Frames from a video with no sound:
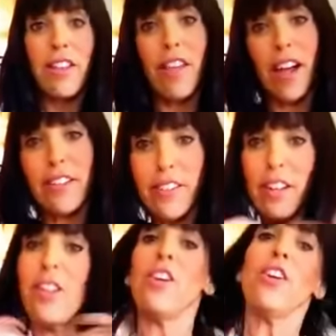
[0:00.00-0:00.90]
That's it.
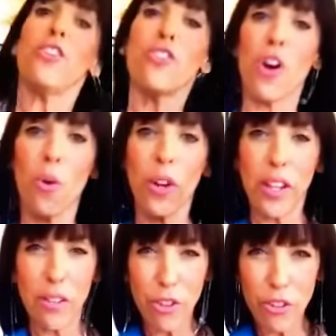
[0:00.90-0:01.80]
So
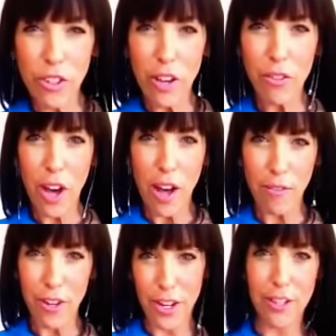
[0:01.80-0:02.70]
give yourself
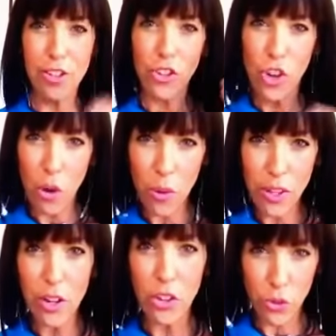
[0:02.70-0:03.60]
confidence, go in
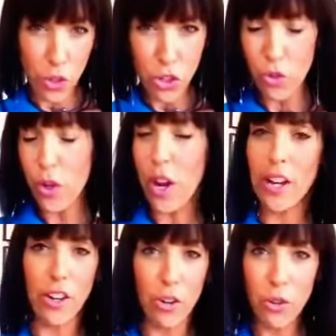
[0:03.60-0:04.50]
there, you can do it, I
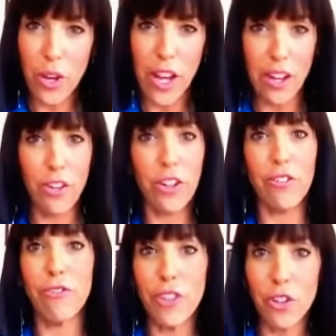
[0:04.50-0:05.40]
know you can, you're gonna
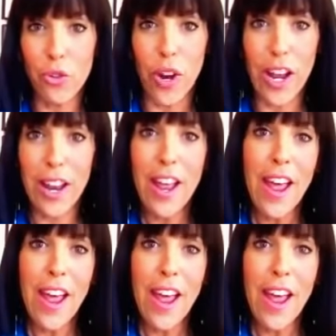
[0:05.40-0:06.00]
feel great,